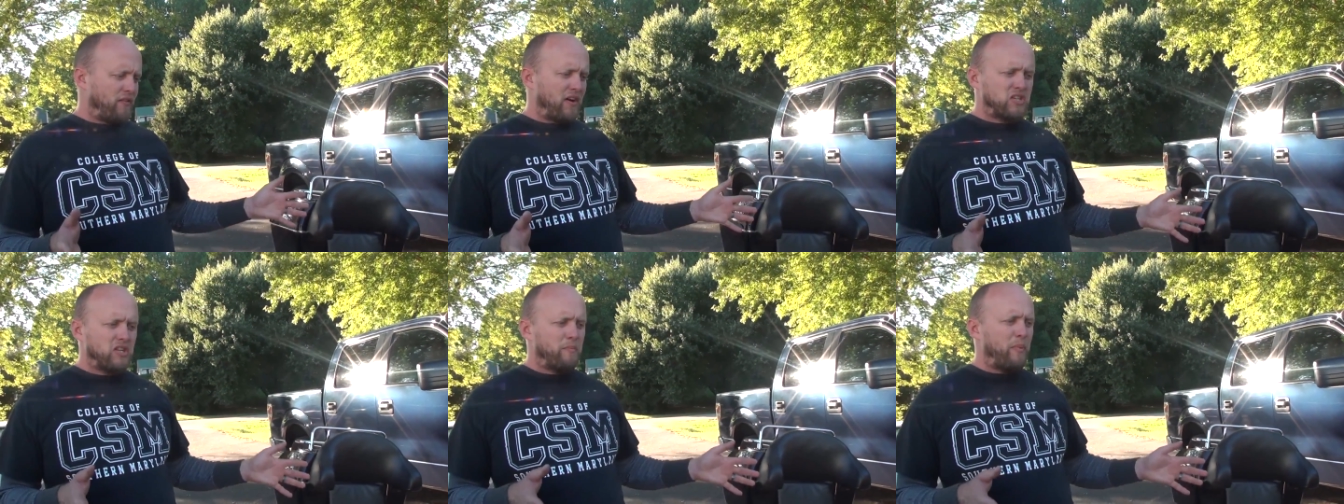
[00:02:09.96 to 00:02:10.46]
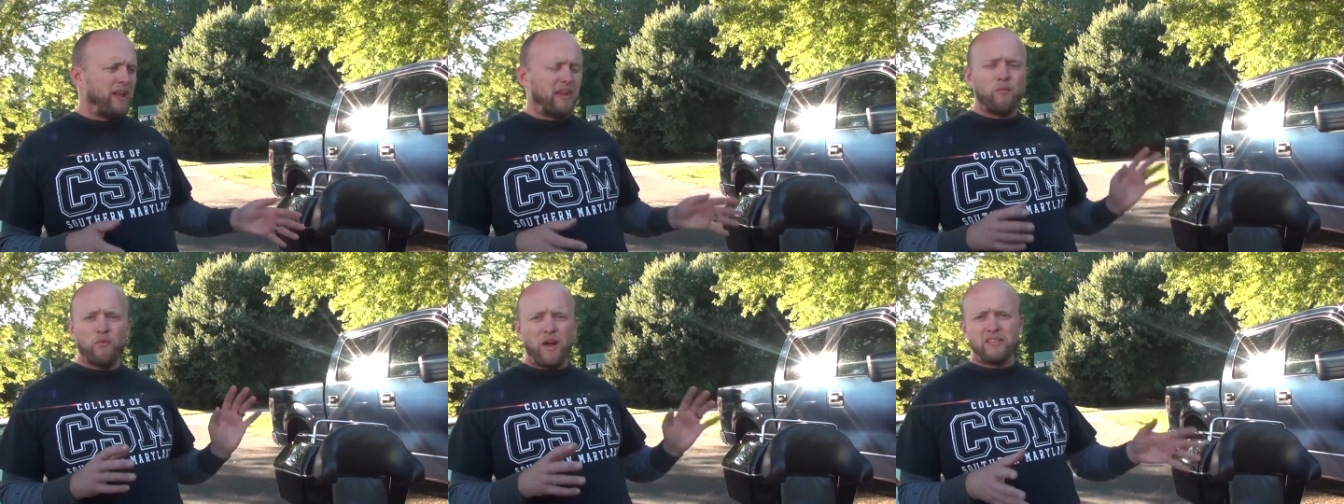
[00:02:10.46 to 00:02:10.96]
function of bike.
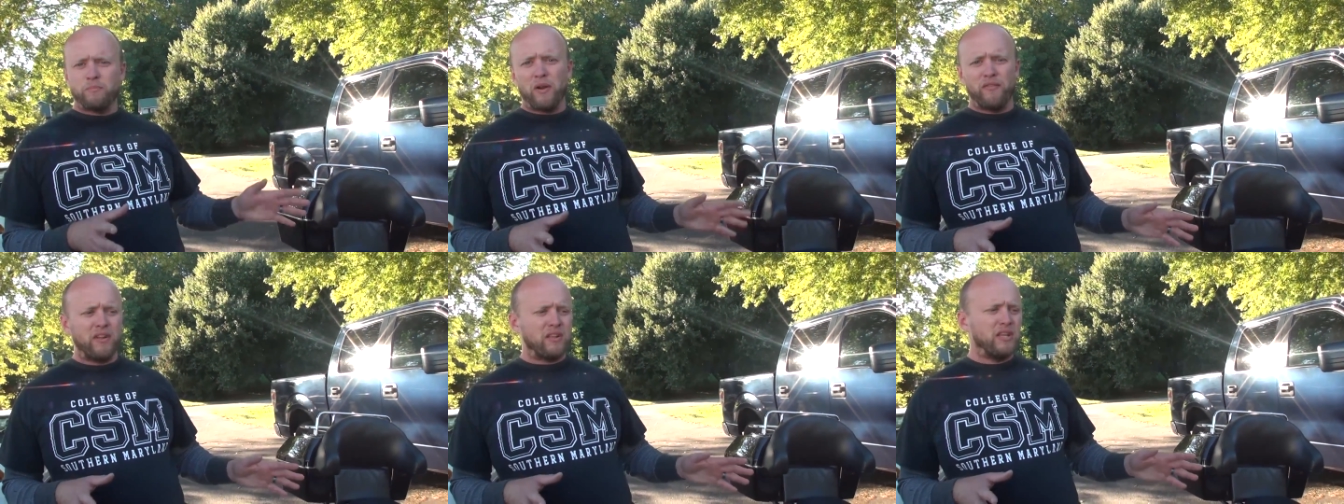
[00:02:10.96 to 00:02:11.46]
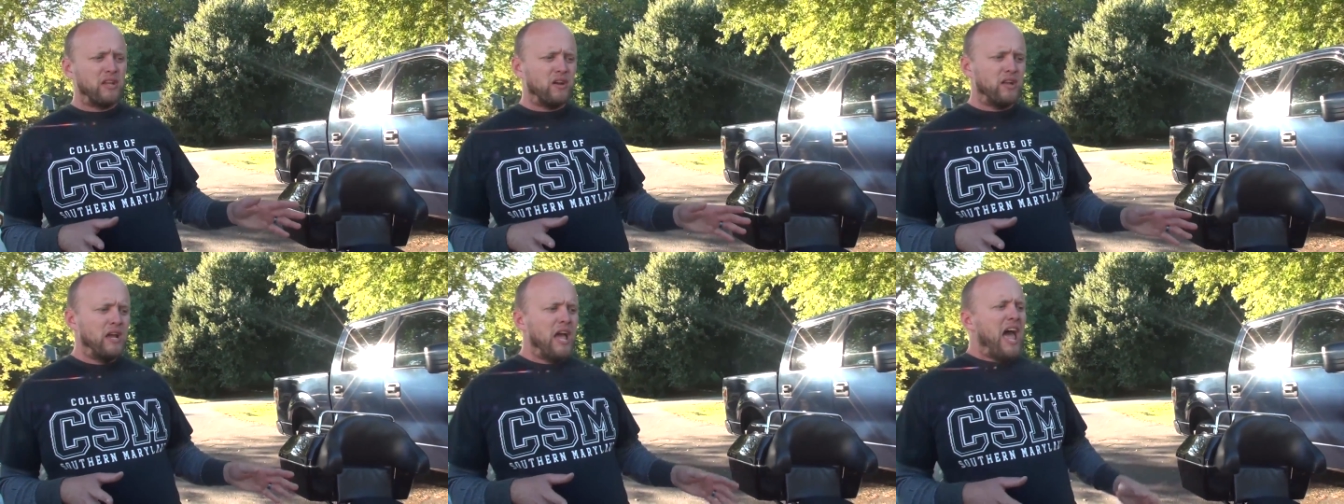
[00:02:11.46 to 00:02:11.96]
It runs perfectly
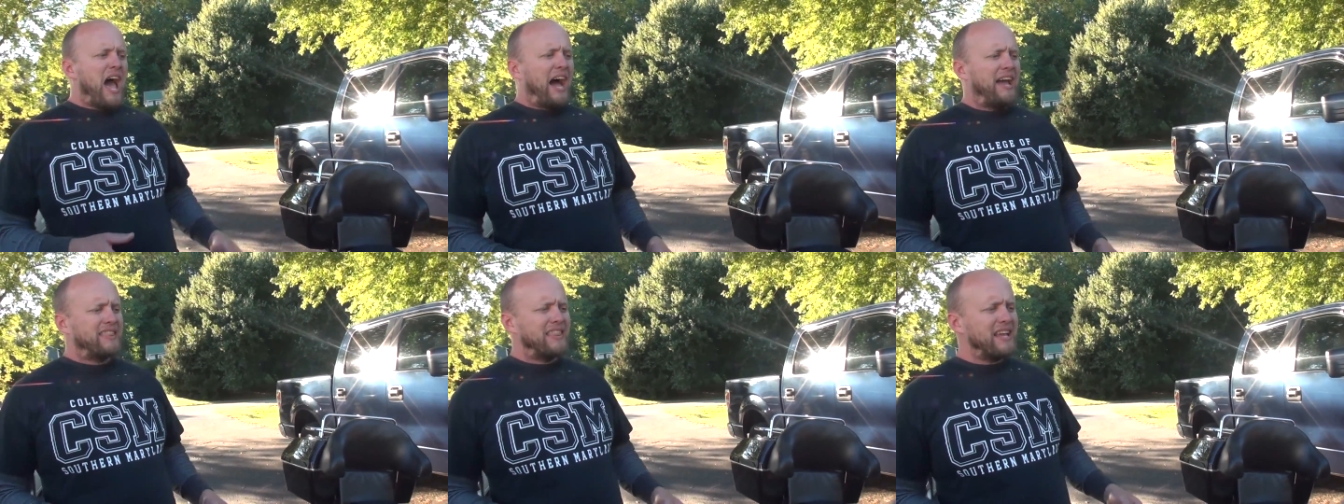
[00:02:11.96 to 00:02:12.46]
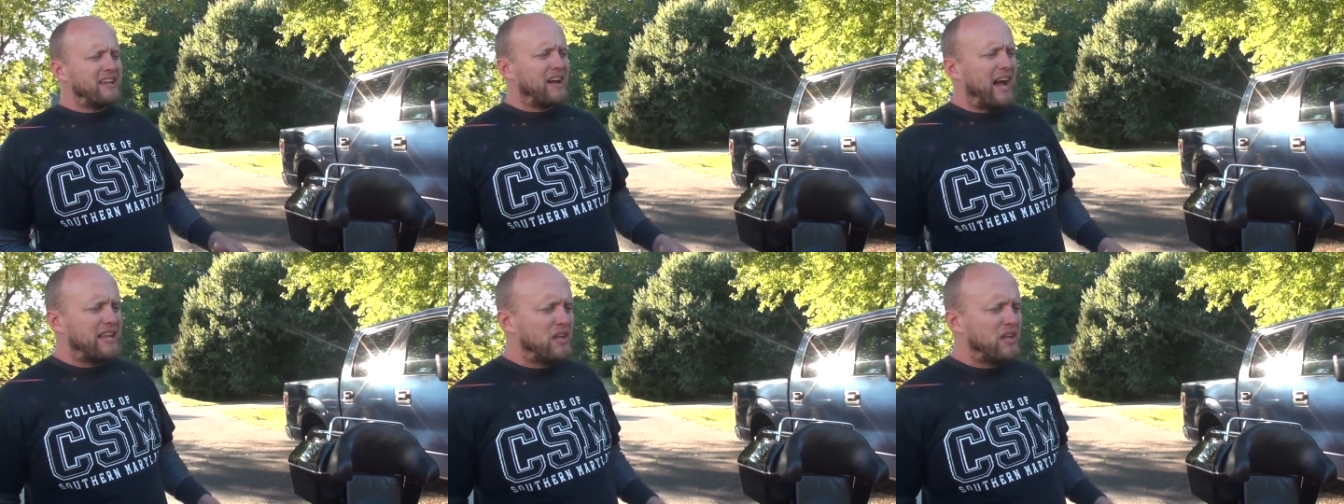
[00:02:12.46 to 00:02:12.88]
good. I think I